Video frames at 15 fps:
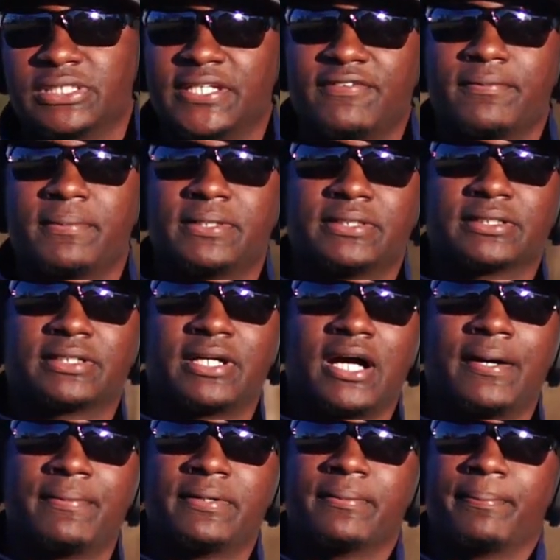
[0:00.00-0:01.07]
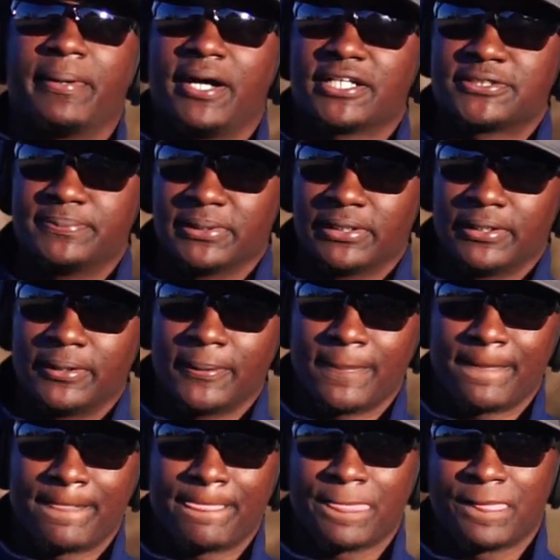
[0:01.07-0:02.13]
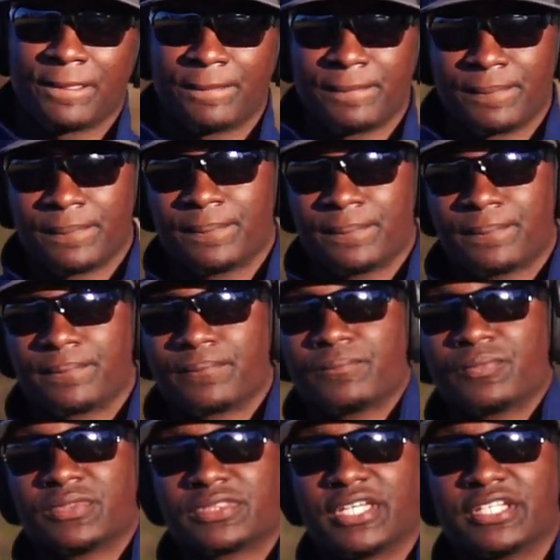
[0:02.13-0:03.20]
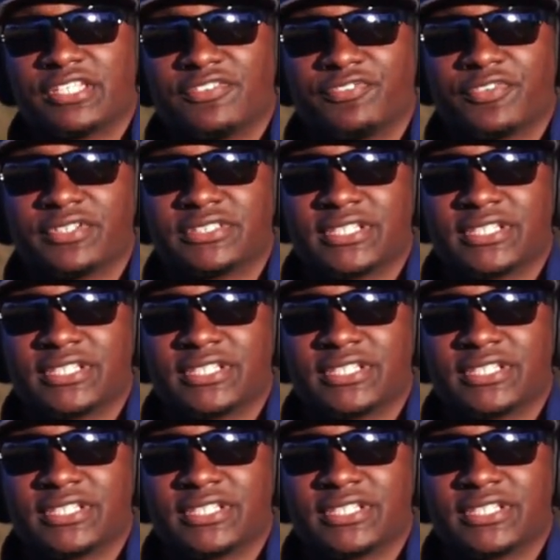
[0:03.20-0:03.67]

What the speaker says: leave them in the comment box below. Thank you for